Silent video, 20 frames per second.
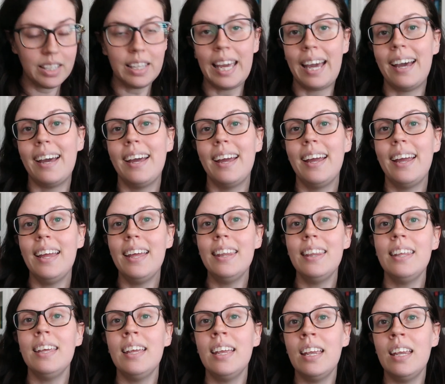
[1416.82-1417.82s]
yeah.
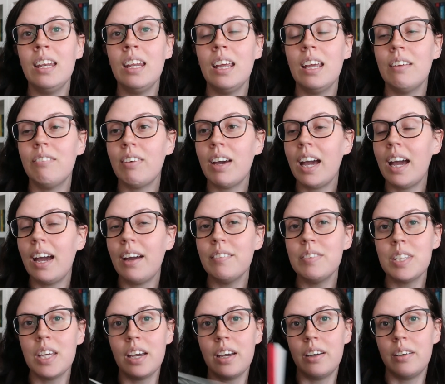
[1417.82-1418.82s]
And then if I
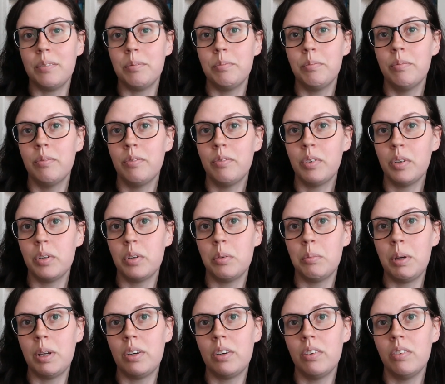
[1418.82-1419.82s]
have time for the
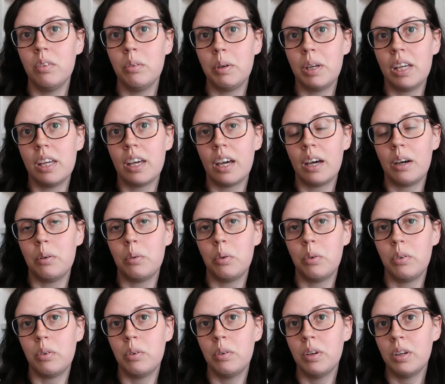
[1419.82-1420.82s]
remainder of the week, I
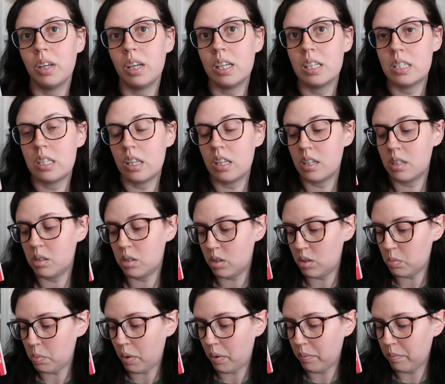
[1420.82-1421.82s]
will get to this
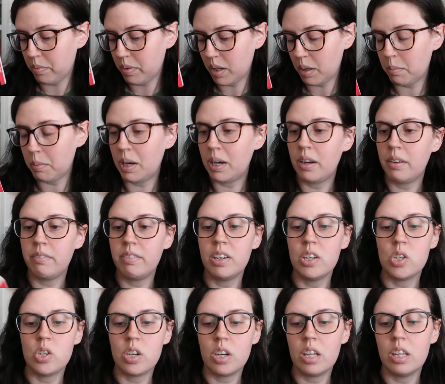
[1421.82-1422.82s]
as well. I might not
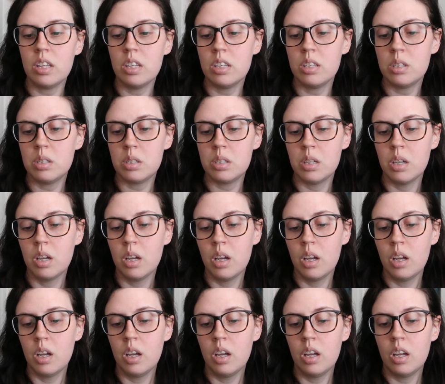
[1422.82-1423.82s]
finish it in this
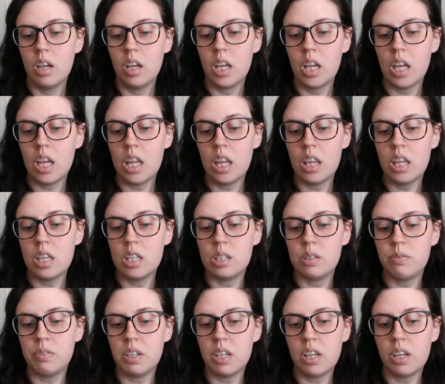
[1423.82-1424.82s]
in
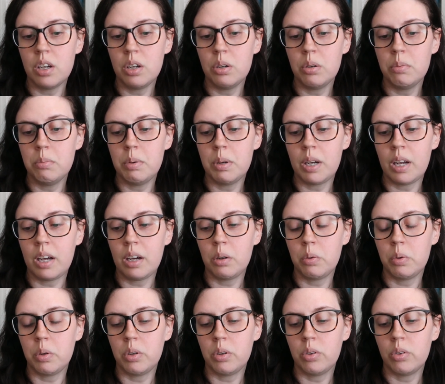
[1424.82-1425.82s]
this video, but I
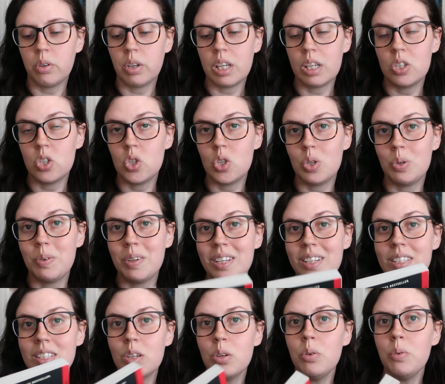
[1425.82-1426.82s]
will get to
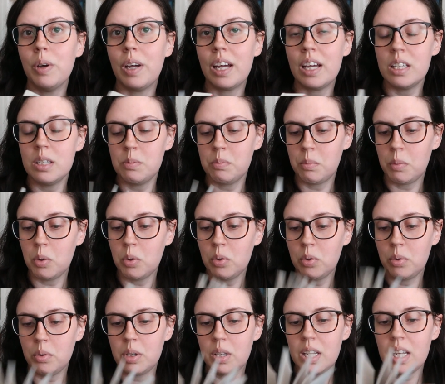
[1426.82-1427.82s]
it. Ooh, it has
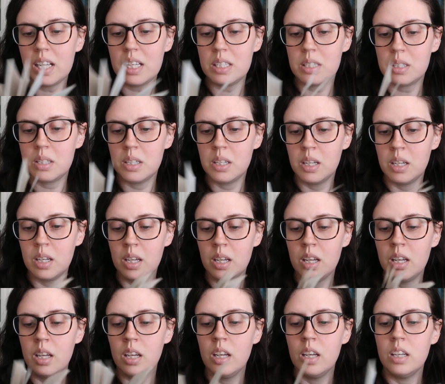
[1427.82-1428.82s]
more it has
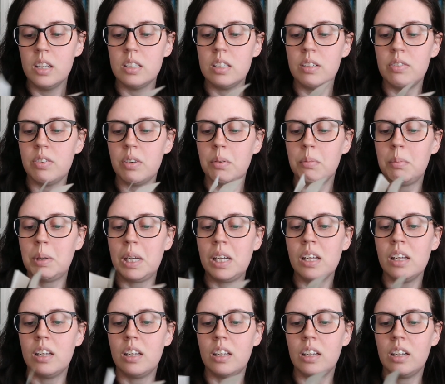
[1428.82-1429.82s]
different
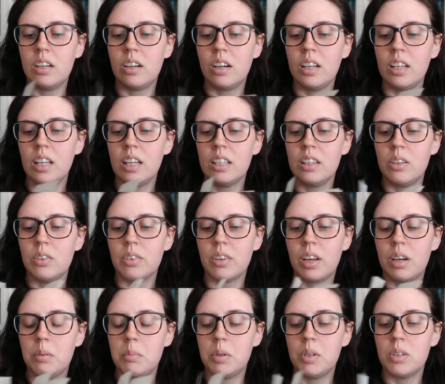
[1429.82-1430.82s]
media in here. I like those
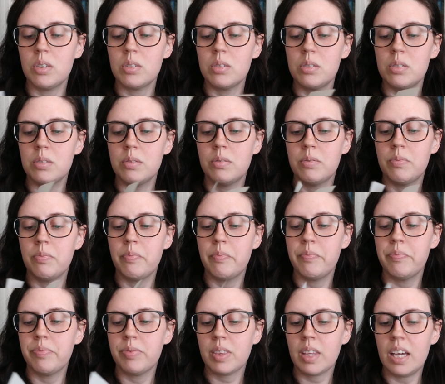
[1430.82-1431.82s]
kind of books.
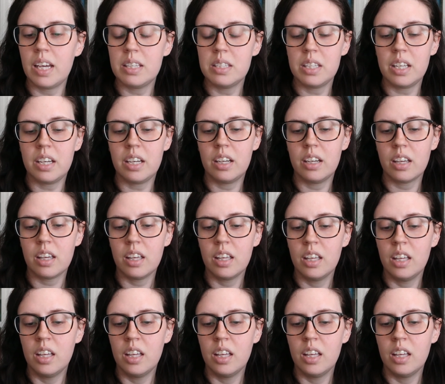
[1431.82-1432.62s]
It has like